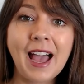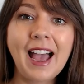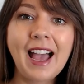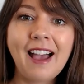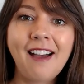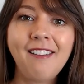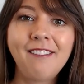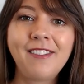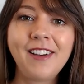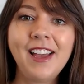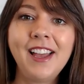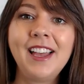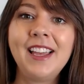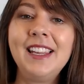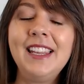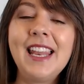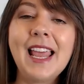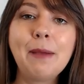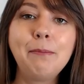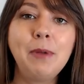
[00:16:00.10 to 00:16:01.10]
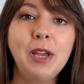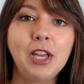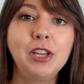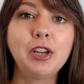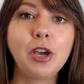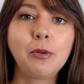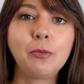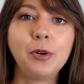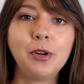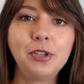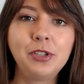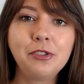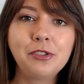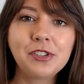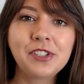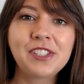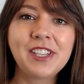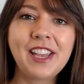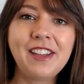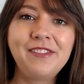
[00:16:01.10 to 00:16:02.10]
have. Let me know what
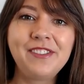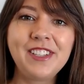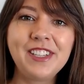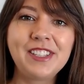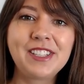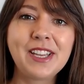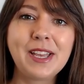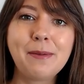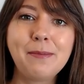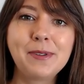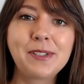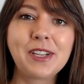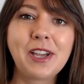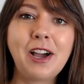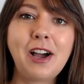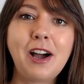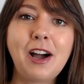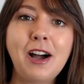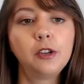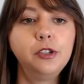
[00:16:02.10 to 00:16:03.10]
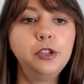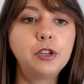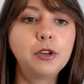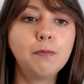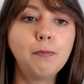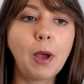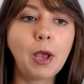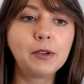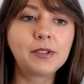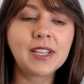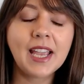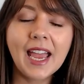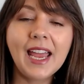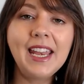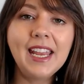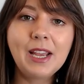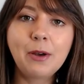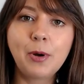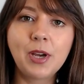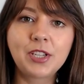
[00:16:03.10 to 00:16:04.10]
your safety tips are. You can
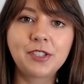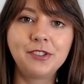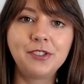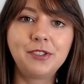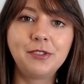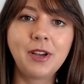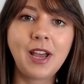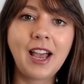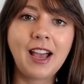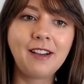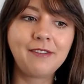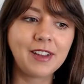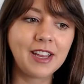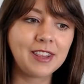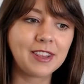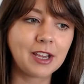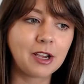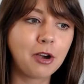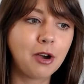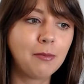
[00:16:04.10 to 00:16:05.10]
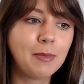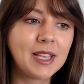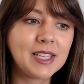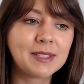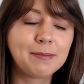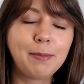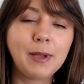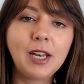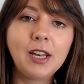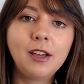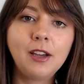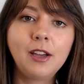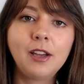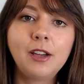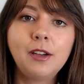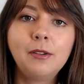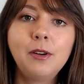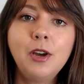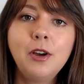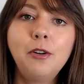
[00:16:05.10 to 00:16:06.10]
post any questions you have in the comments
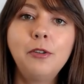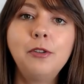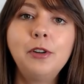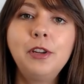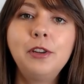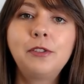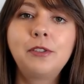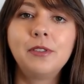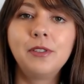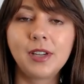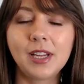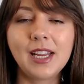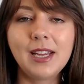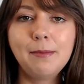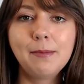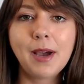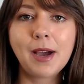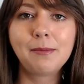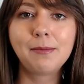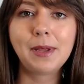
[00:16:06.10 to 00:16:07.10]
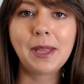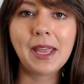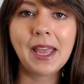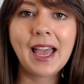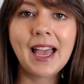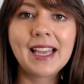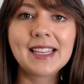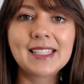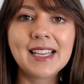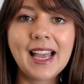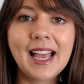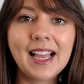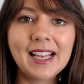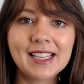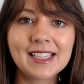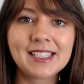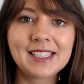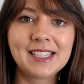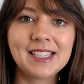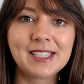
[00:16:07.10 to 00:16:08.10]
below, or you can email me at
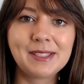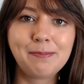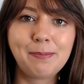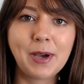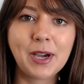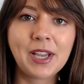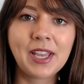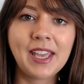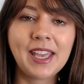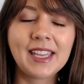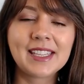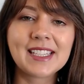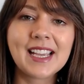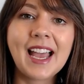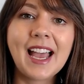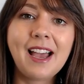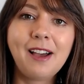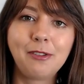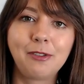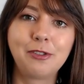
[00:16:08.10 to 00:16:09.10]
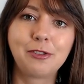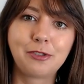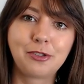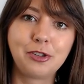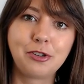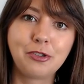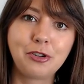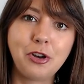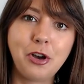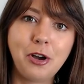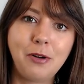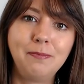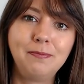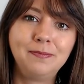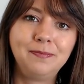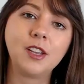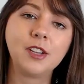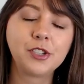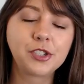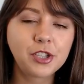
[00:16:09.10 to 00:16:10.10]

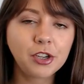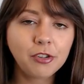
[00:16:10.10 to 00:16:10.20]
alicesbucket@outlook.com.